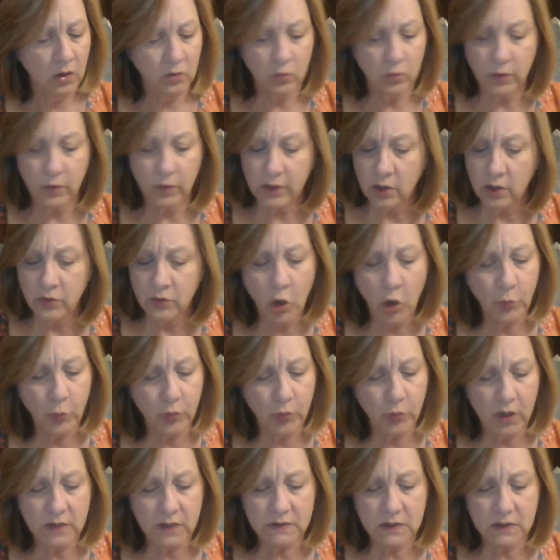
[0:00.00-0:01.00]
We don't know,
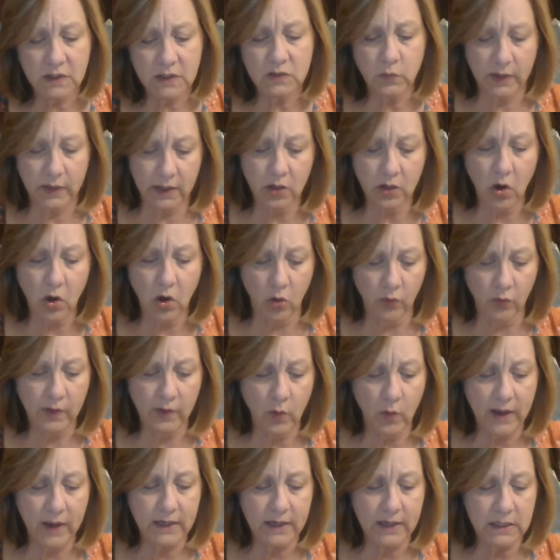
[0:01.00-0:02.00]
Princess. We can only
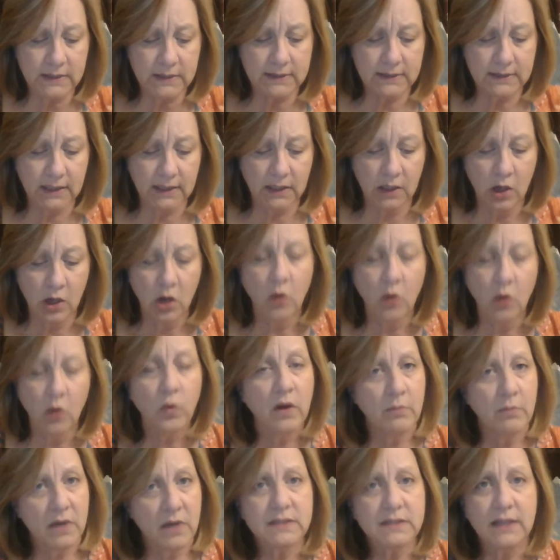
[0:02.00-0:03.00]
wait and see.
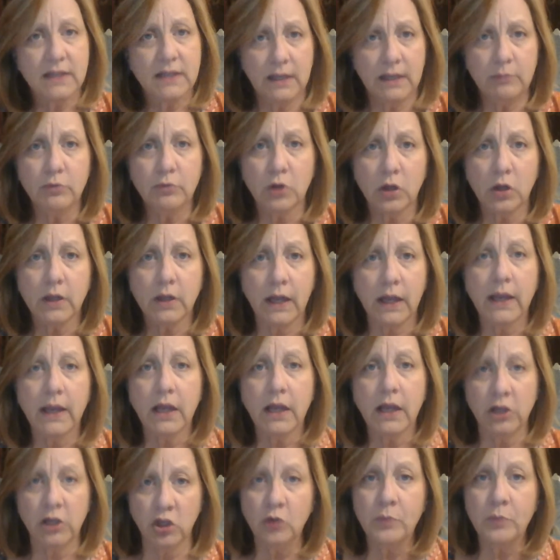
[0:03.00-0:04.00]
We must keep looking,
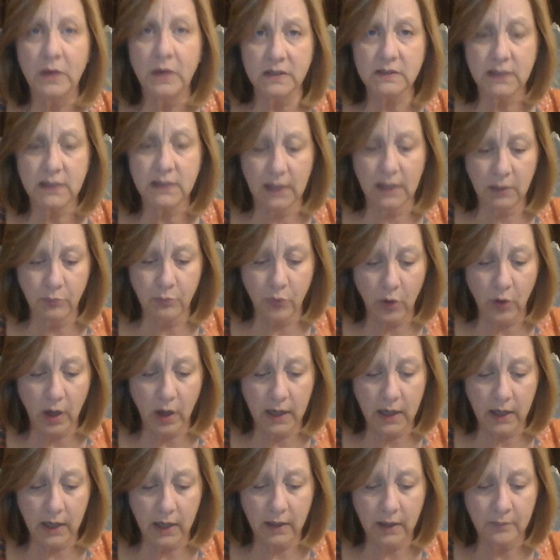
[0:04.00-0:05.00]
and you must keep
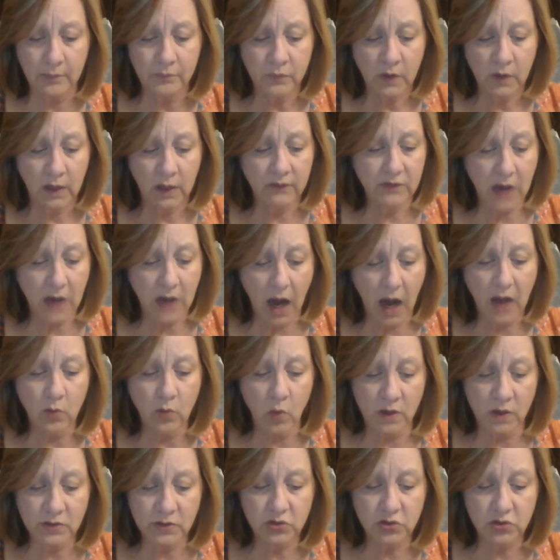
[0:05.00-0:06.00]
praying. If God
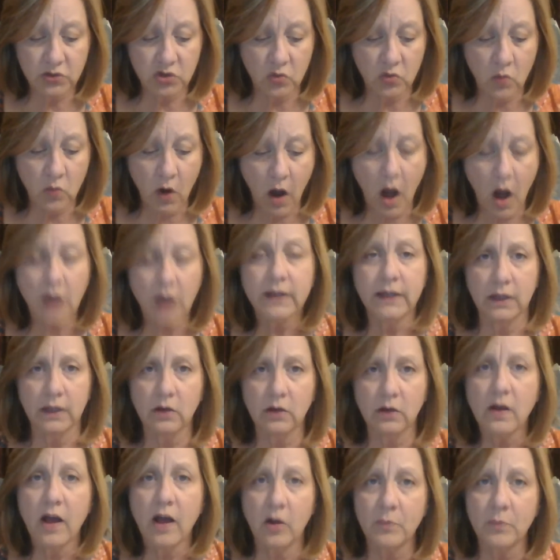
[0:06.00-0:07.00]
wants her to walk,
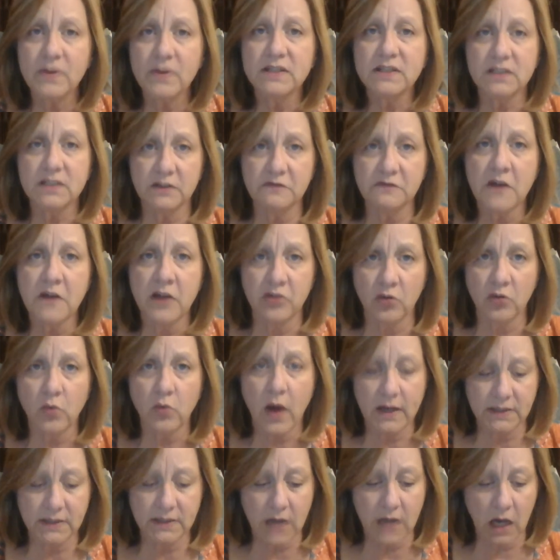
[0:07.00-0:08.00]
he'll help us to find the
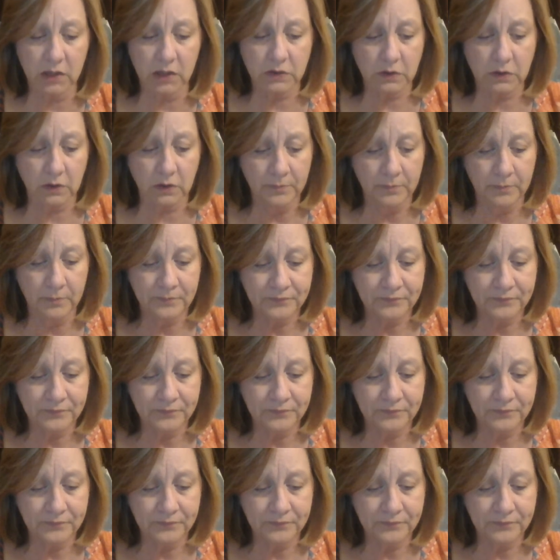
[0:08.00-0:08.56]
right doctor.